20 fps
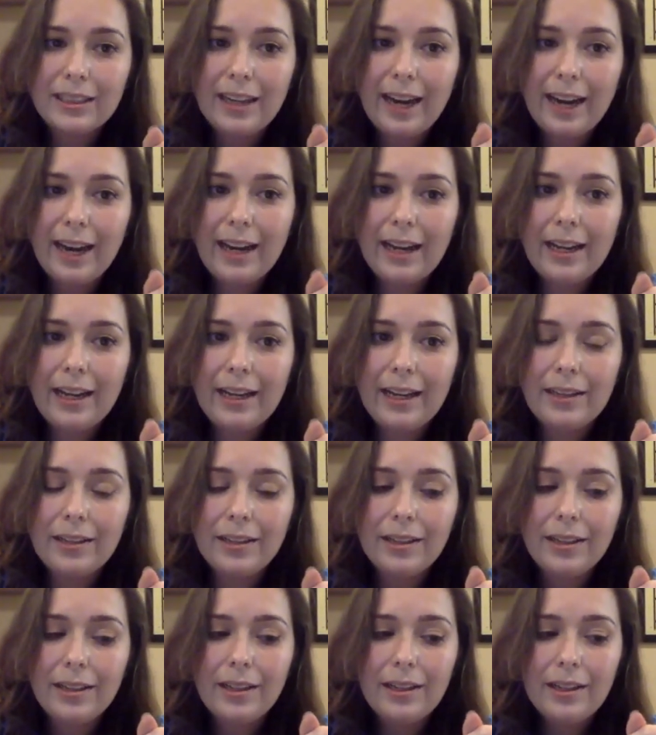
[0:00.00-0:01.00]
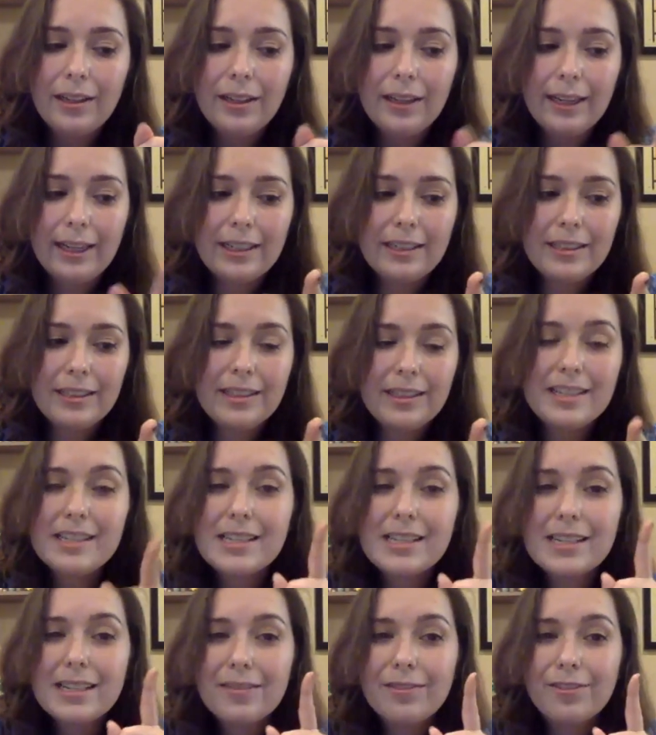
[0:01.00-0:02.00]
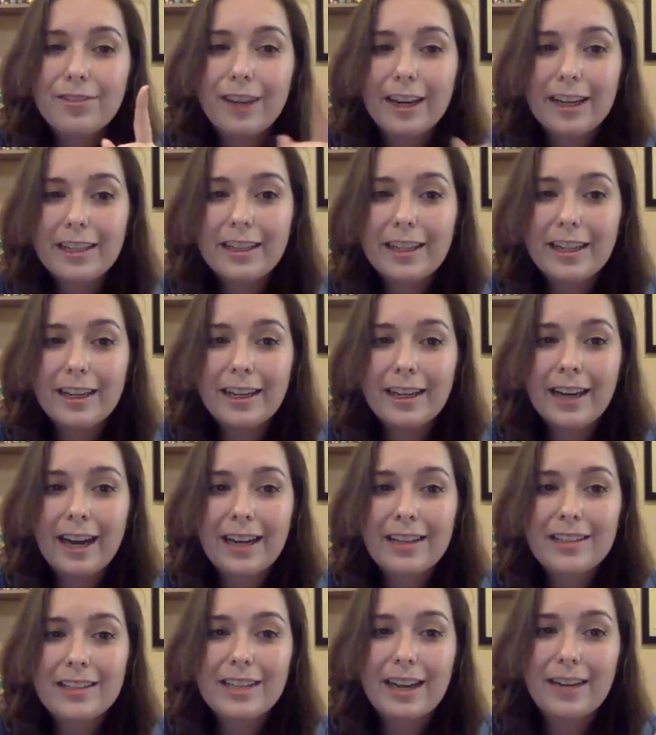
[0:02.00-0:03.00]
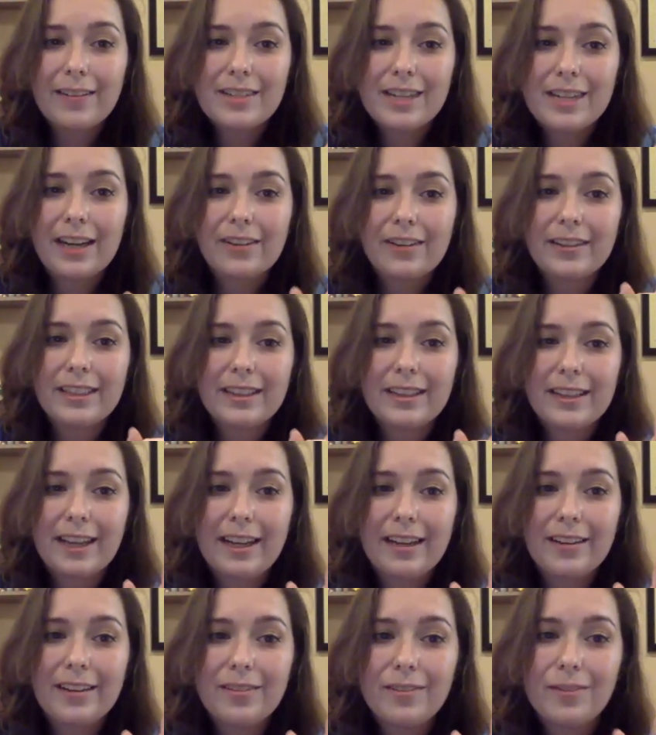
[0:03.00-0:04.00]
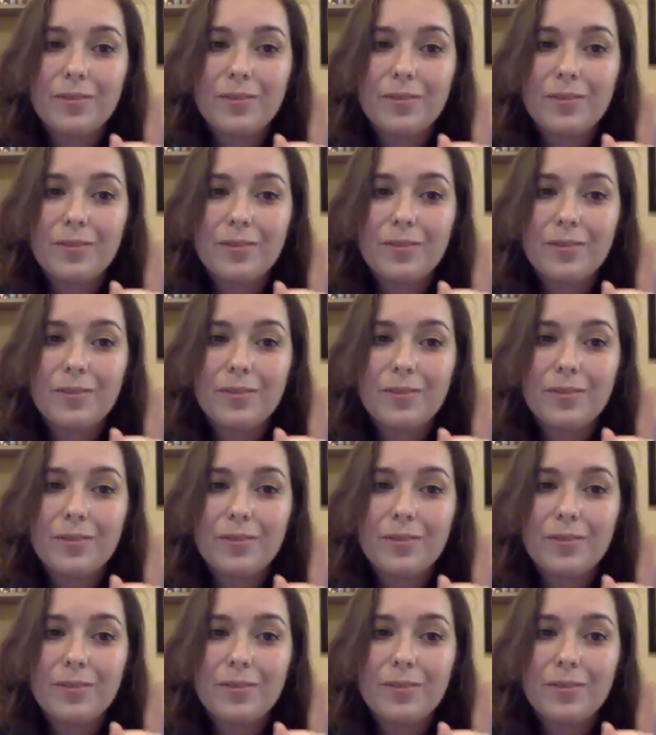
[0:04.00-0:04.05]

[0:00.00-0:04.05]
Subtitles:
And it didn't seem fun not to have a diary that